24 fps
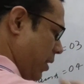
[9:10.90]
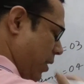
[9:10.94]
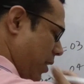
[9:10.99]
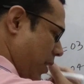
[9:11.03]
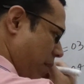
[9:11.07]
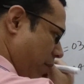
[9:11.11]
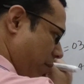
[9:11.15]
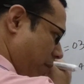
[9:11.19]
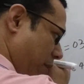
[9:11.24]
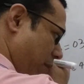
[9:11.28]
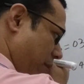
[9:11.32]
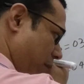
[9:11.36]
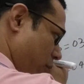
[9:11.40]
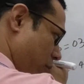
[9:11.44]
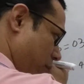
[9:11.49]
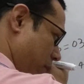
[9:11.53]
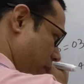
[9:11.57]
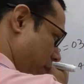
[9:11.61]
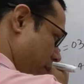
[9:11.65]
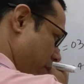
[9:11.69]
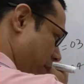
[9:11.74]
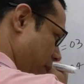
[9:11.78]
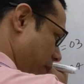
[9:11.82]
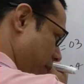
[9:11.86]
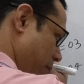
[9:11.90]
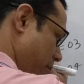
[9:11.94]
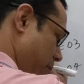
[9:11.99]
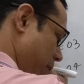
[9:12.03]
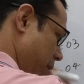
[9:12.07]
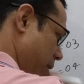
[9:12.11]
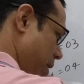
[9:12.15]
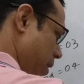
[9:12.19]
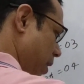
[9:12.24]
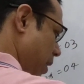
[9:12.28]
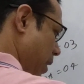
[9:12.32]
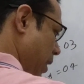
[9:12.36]
have given over the
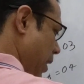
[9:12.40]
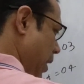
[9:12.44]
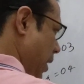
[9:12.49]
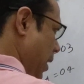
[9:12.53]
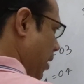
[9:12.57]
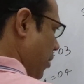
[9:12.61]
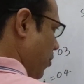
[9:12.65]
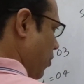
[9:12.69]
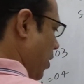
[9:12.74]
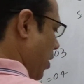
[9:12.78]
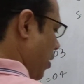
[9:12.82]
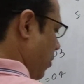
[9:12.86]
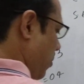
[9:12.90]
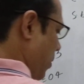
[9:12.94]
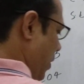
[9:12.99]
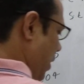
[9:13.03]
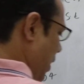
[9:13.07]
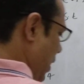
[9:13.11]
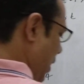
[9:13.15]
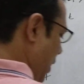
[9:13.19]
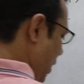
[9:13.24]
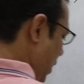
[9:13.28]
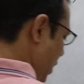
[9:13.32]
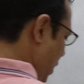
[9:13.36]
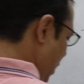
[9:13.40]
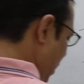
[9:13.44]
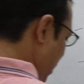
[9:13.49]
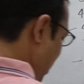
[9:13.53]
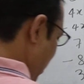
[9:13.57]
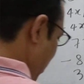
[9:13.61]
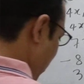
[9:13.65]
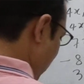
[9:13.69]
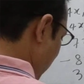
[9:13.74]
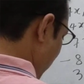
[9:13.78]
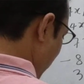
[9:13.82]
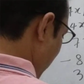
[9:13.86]
variables. So as per the
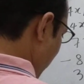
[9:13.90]
restrictions we